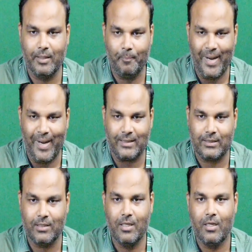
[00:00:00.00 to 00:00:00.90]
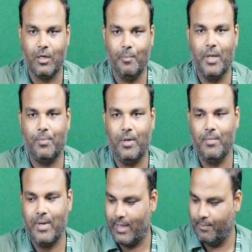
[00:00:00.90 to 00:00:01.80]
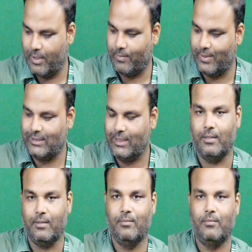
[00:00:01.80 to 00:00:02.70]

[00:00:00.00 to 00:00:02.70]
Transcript: effects coming from high frequency.